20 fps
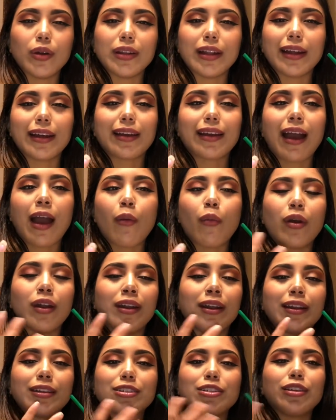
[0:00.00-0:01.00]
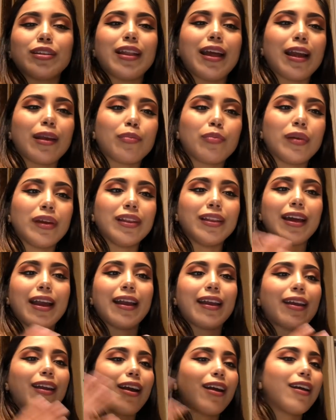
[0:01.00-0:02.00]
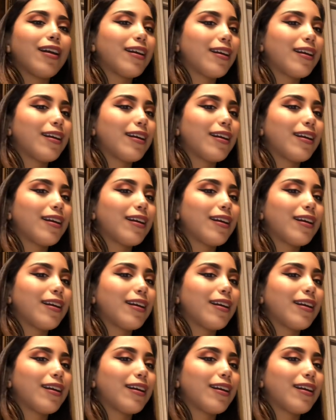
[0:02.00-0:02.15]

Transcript: Like I wanted to like be like